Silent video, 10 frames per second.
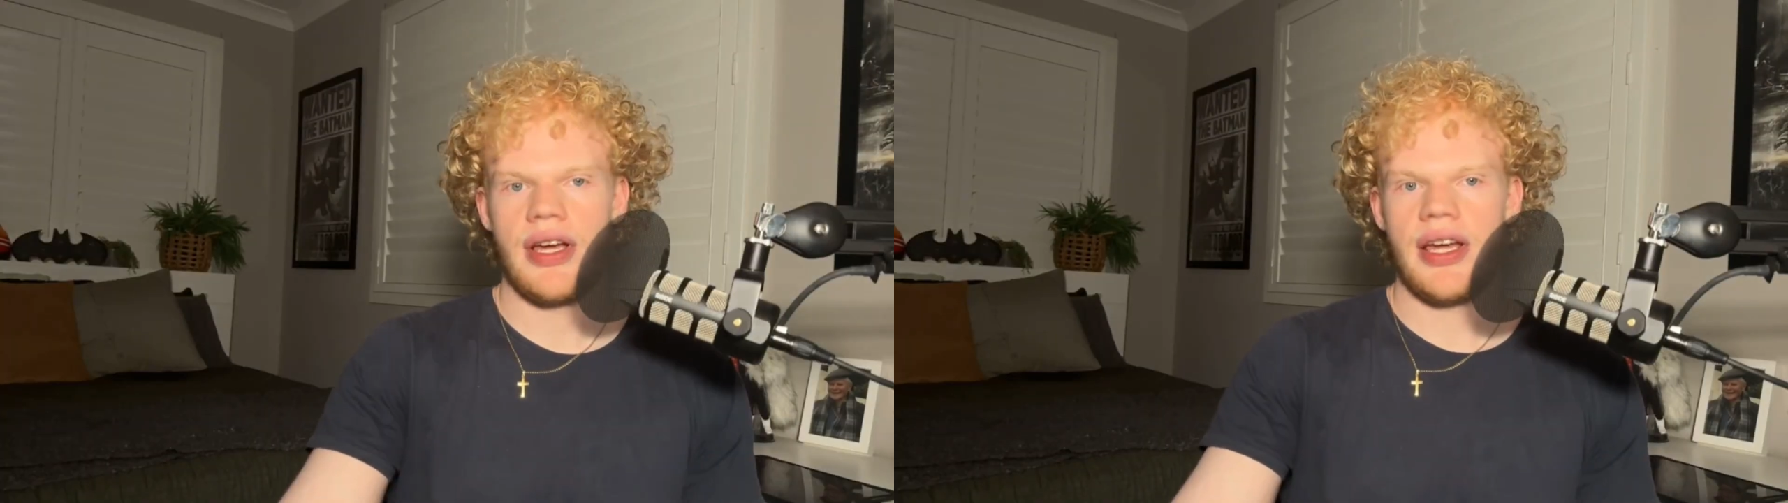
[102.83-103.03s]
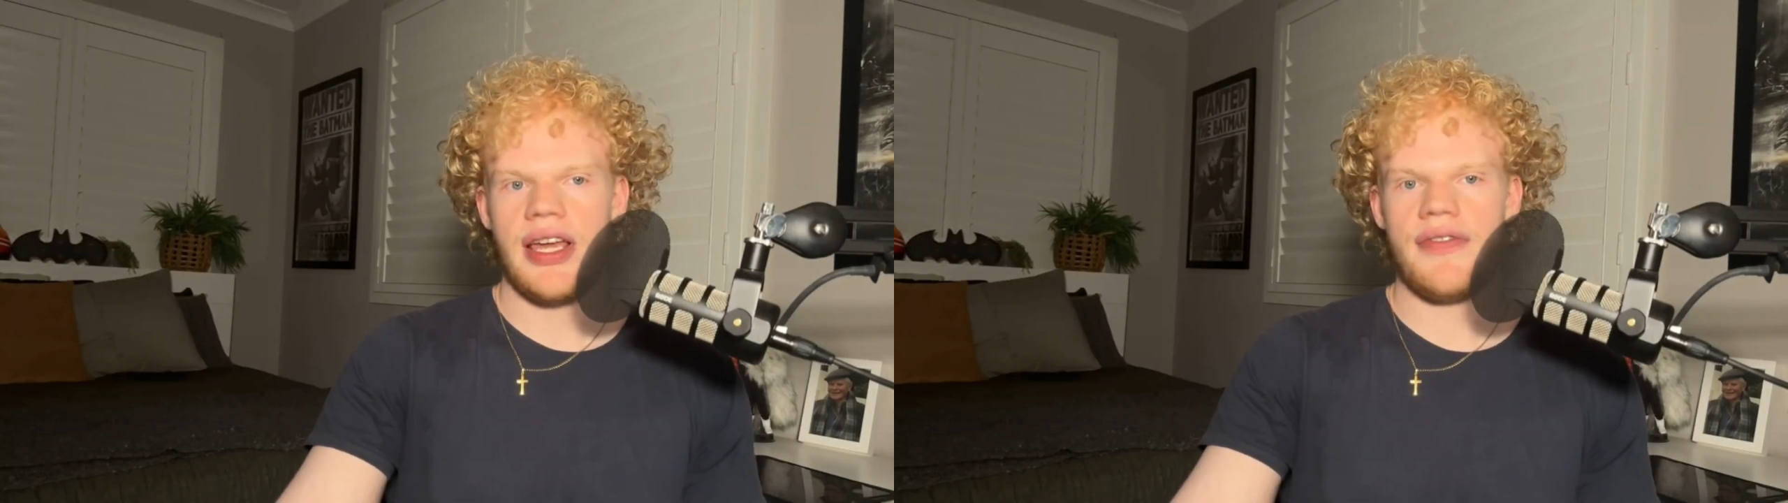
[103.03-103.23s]

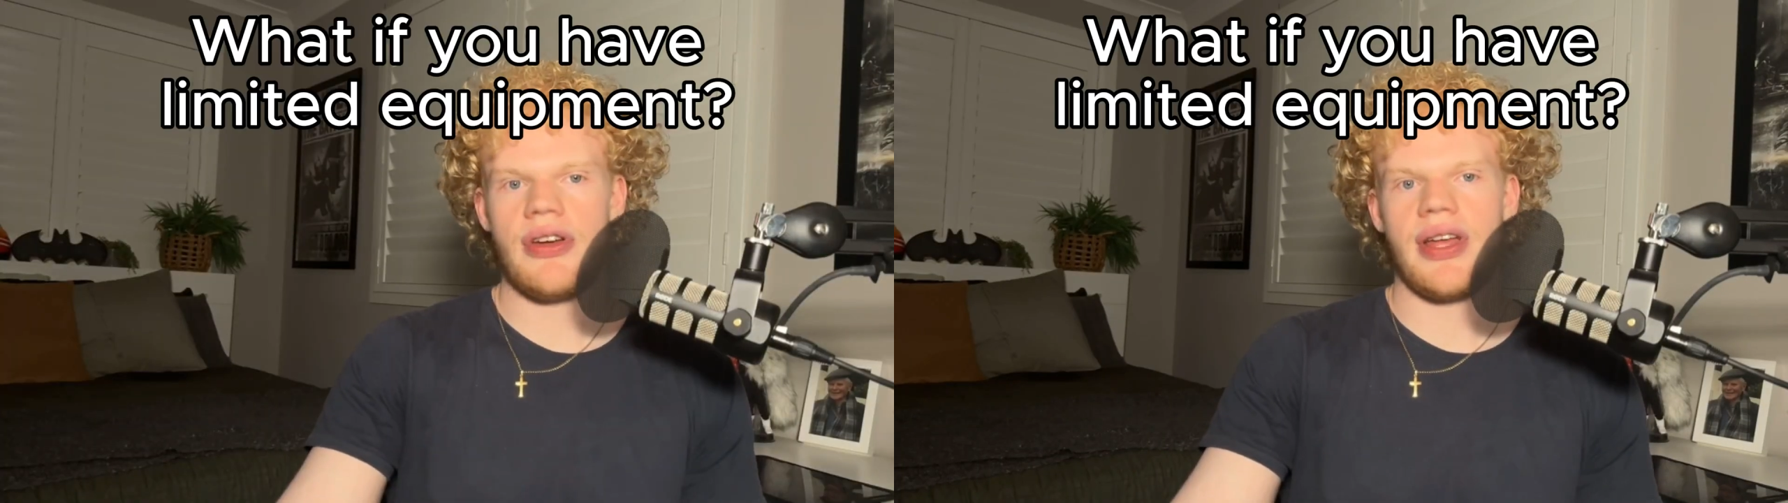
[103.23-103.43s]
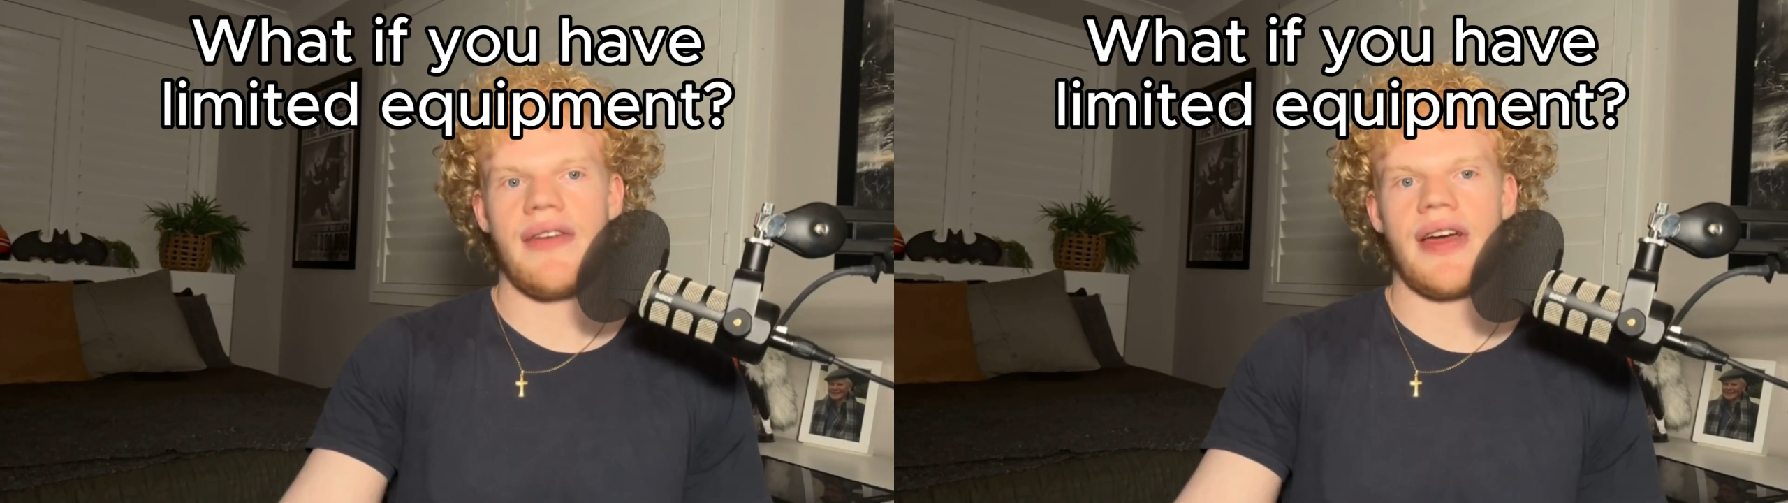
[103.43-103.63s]
If you
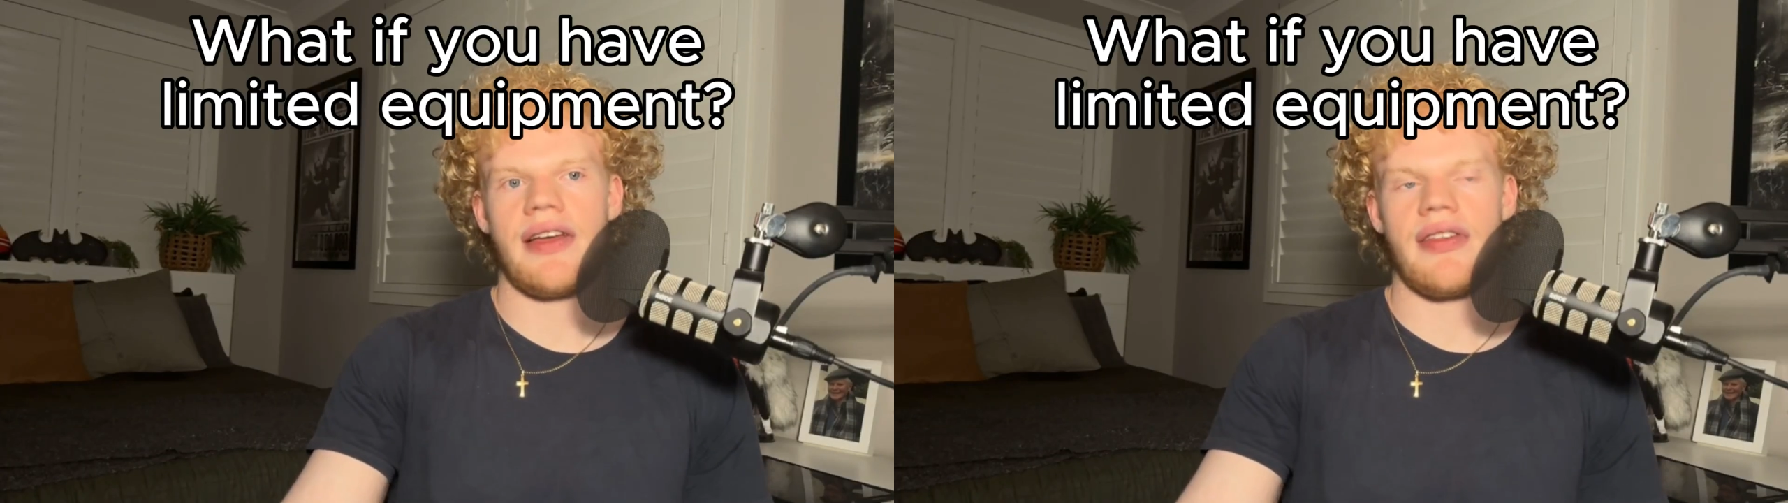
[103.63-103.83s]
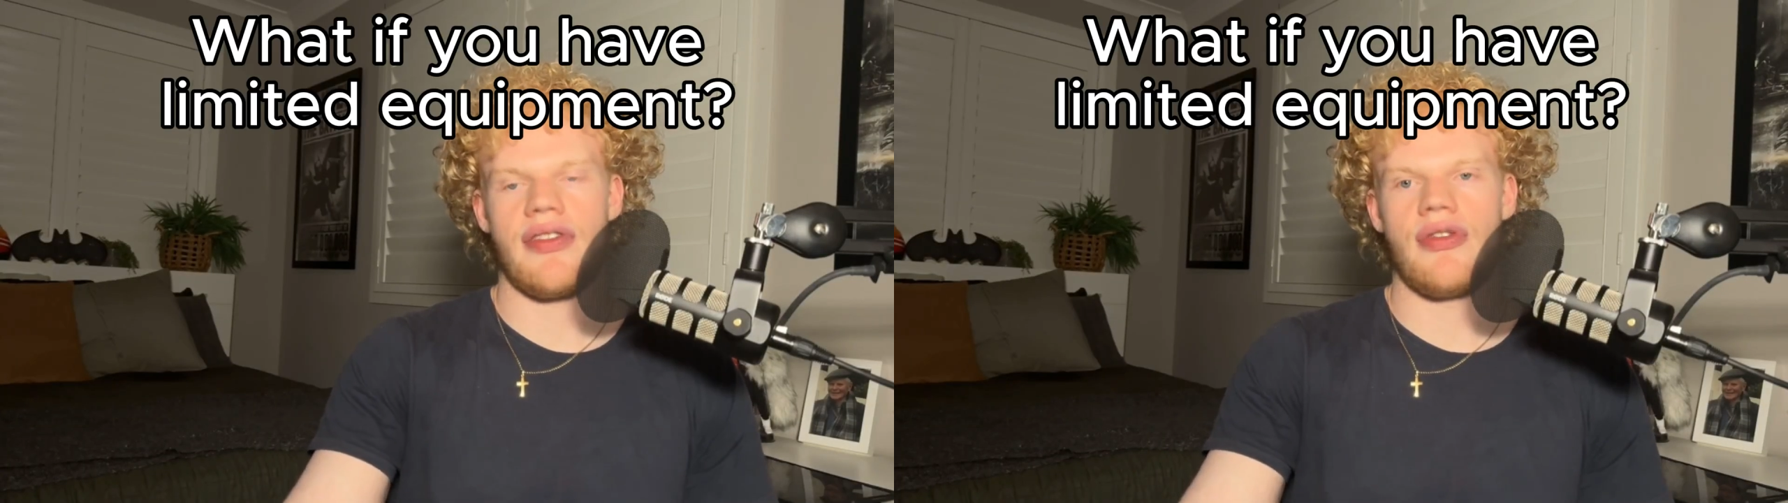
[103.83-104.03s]
don't have
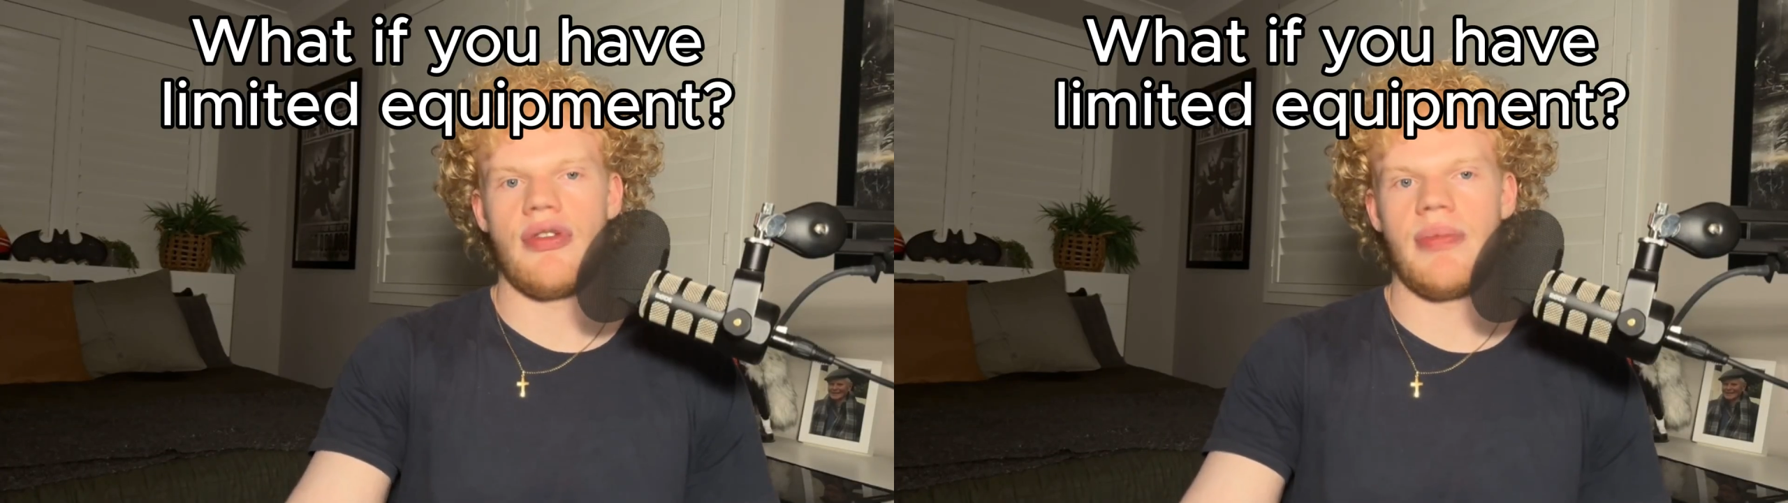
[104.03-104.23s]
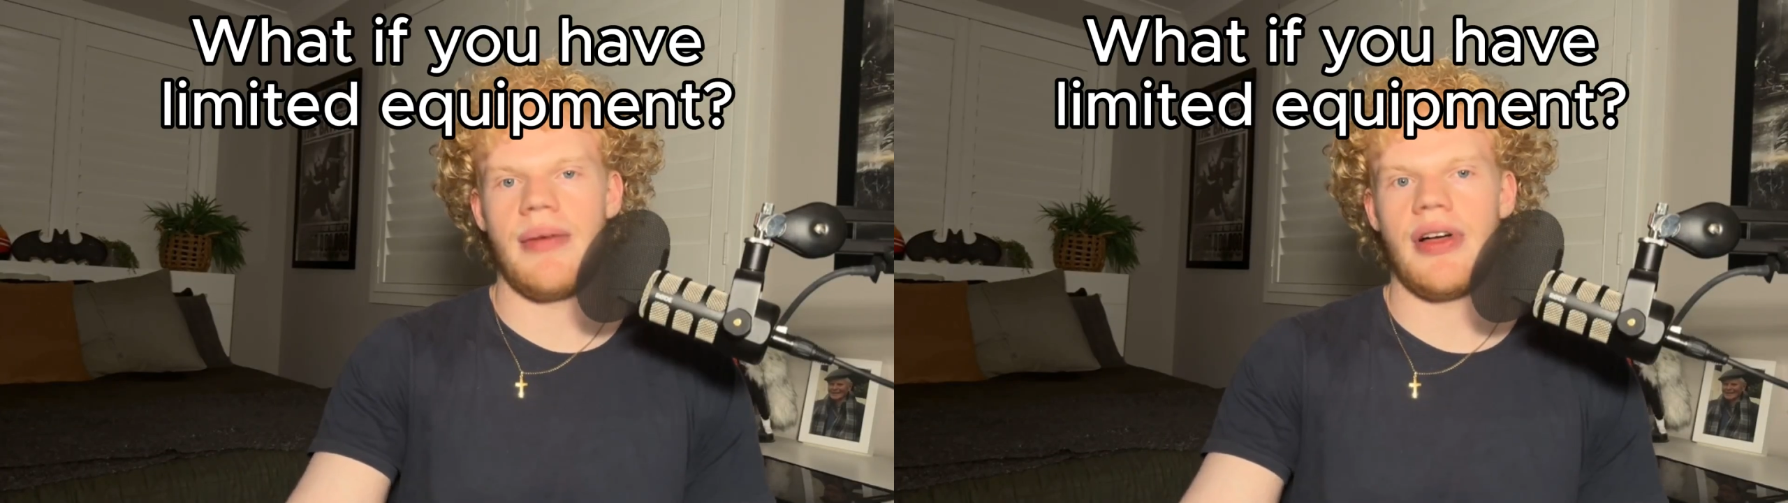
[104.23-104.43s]
access to
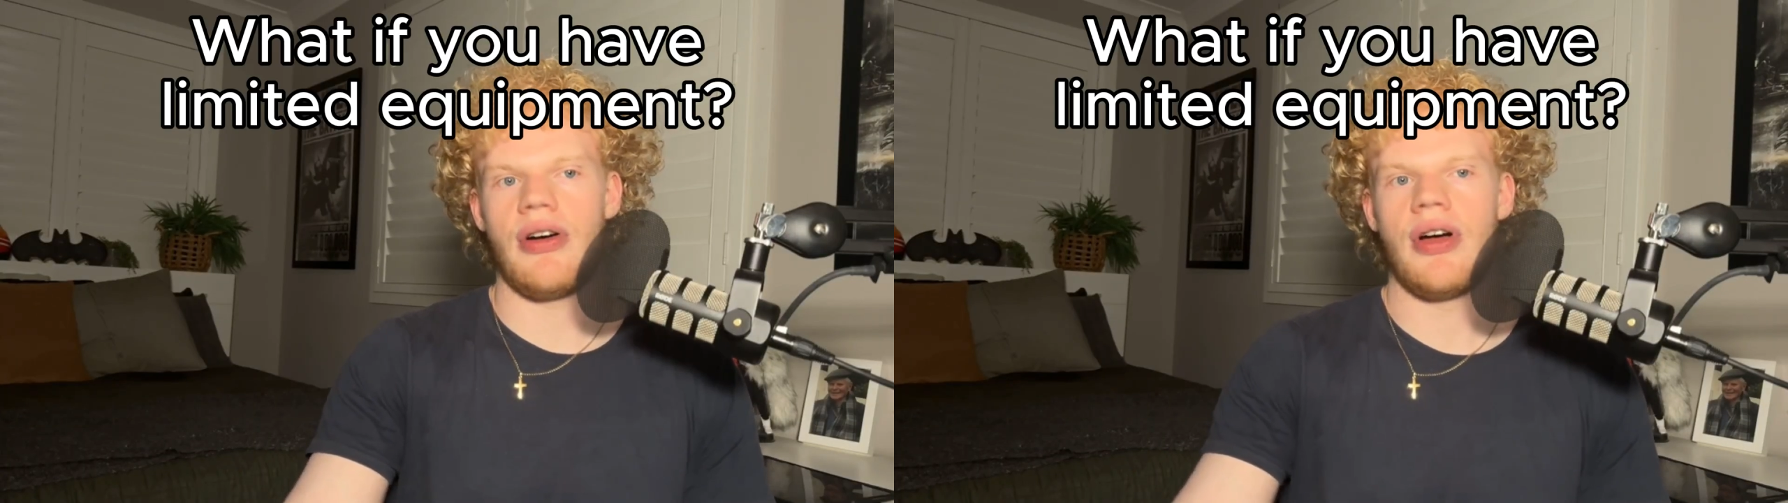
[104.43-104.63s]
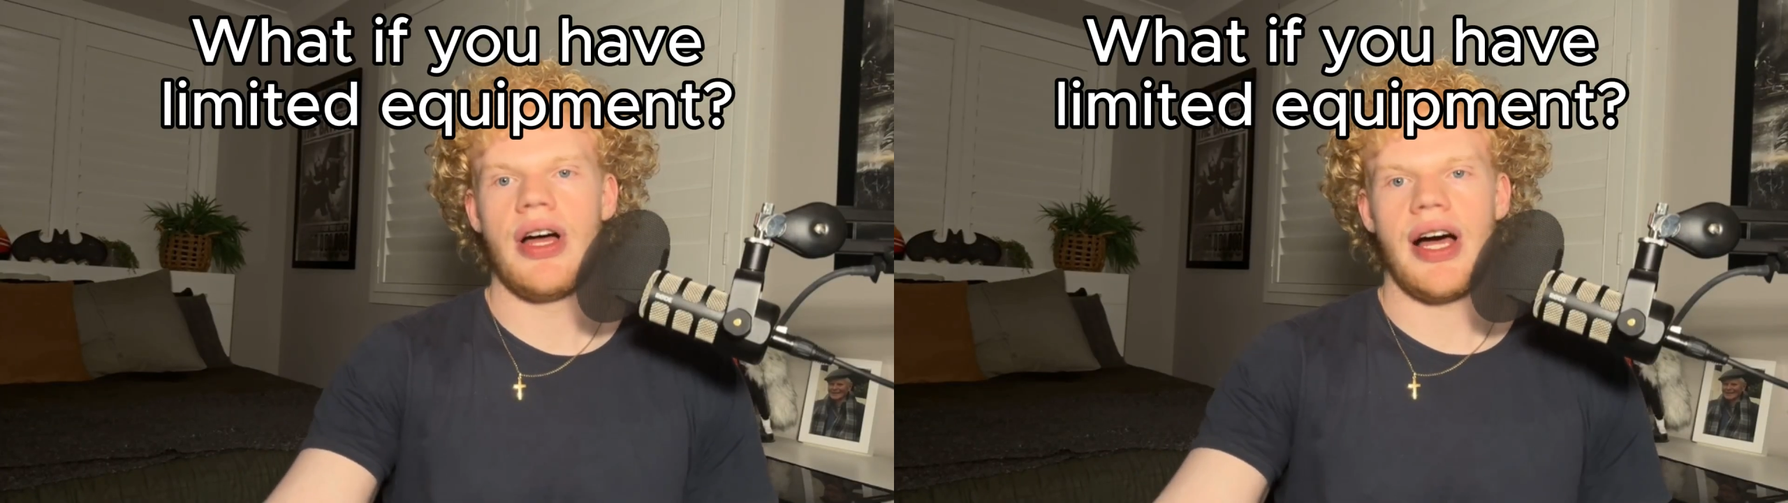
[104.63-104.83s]
a
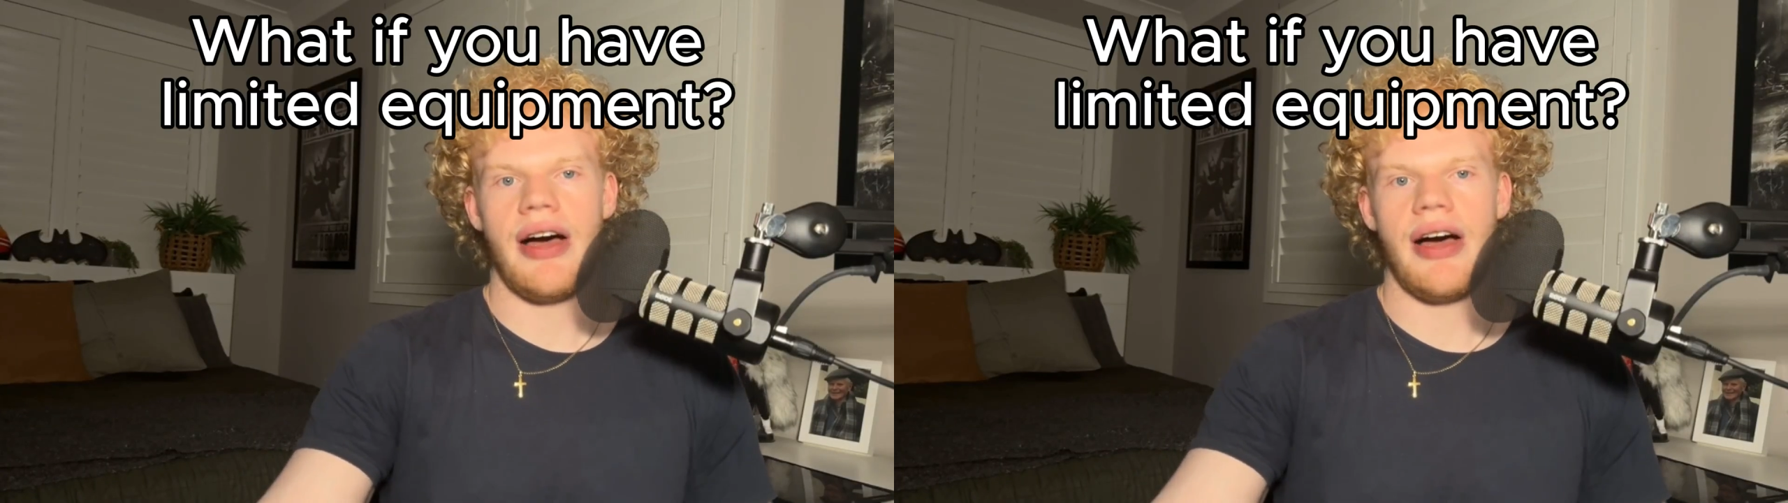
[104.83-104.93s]
barbell,